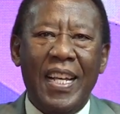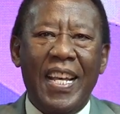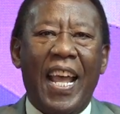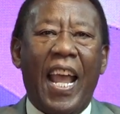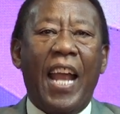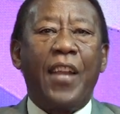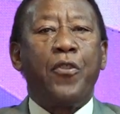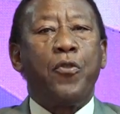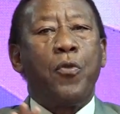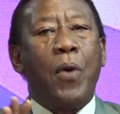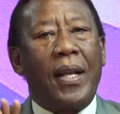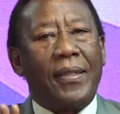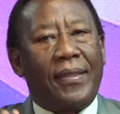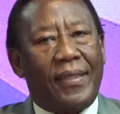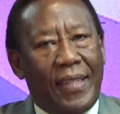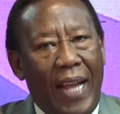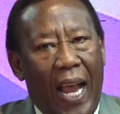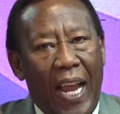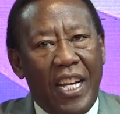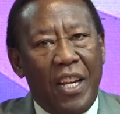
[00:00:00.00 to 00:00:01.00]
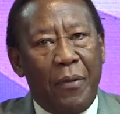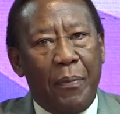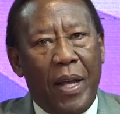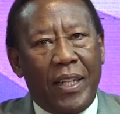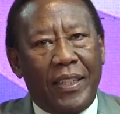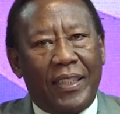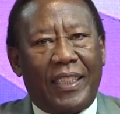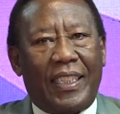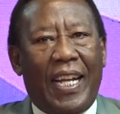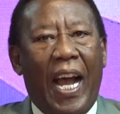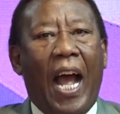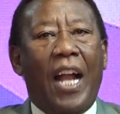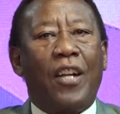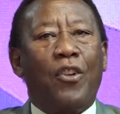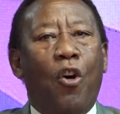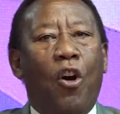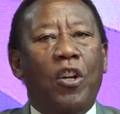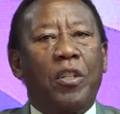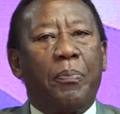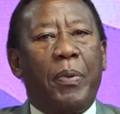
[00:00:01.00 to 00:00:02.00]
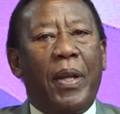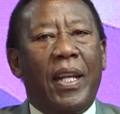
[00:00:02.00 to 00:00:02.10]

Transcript: And your assignment cannot